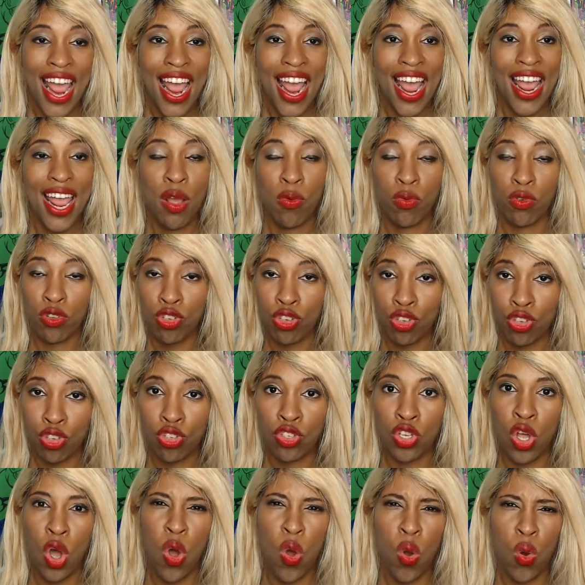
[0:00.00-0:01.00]
It was
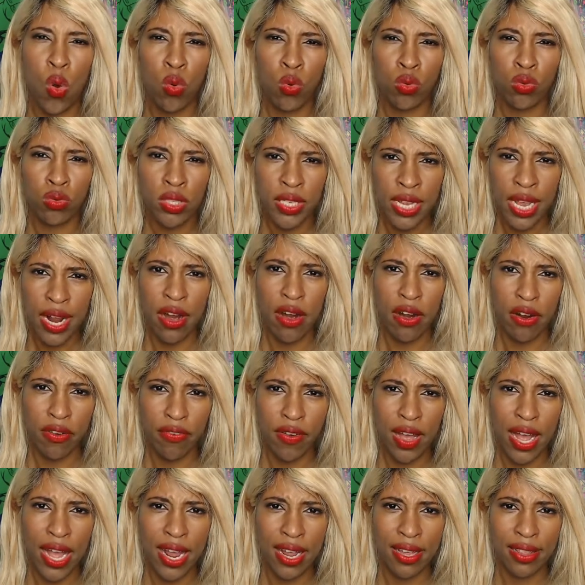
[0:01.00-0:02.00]
so
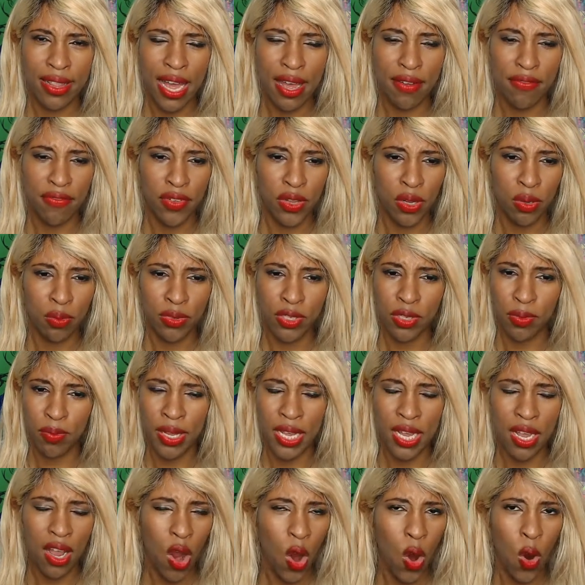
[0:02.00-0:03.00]
terrifying, that film, to
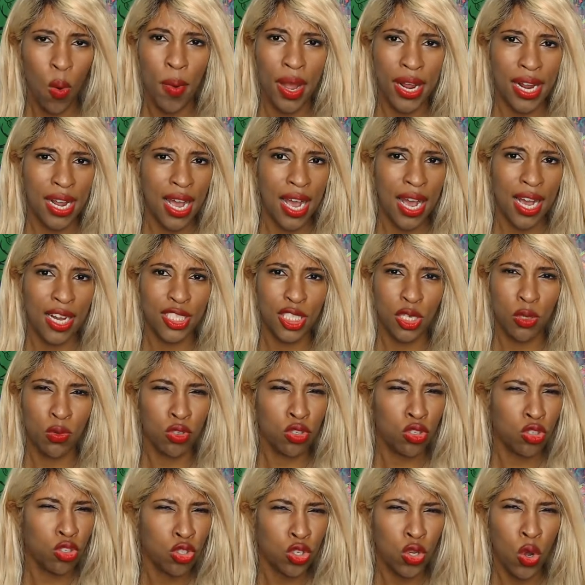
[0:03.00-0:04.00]
me. Oh my gosh, it was
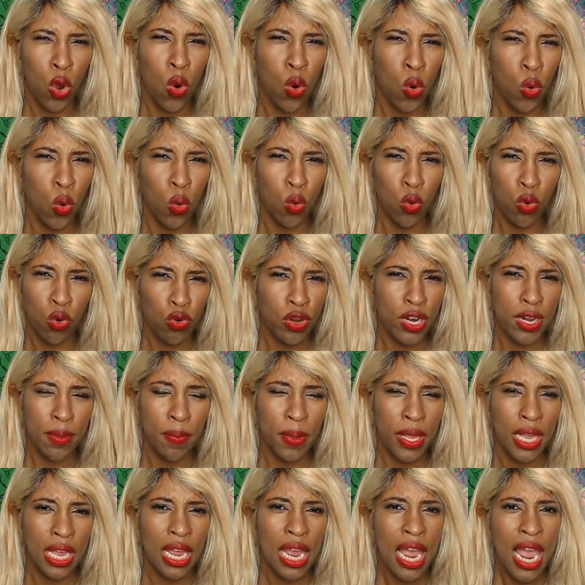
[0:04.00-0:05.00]
so
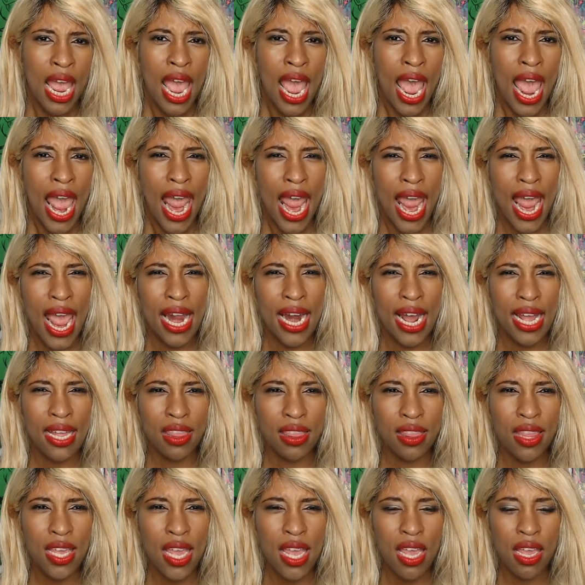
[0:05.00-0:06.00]
creepy. And I
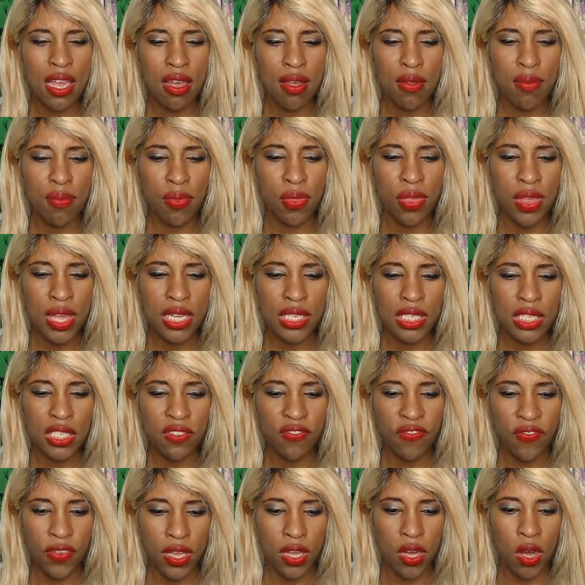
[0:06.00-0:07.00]
think this
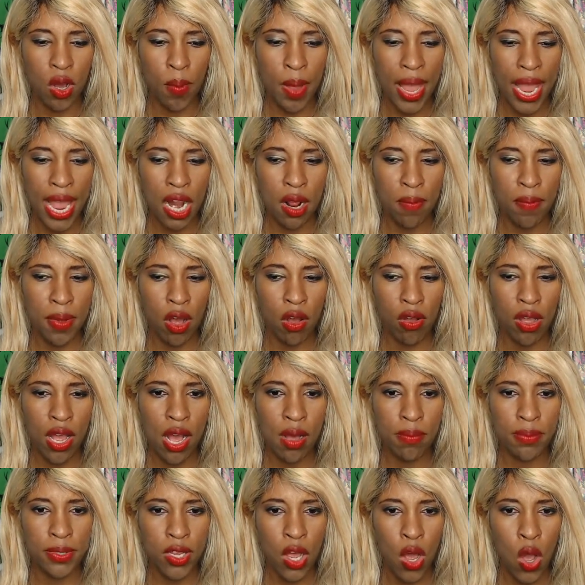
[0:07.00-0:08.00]
film, Annabelle
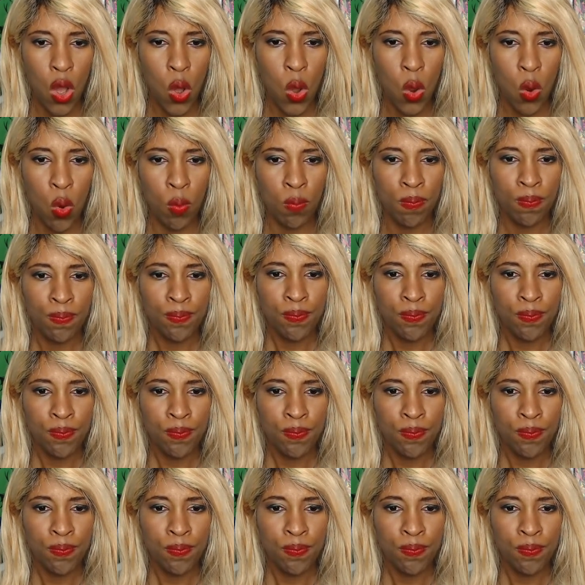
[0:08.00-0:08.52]
Comes Home,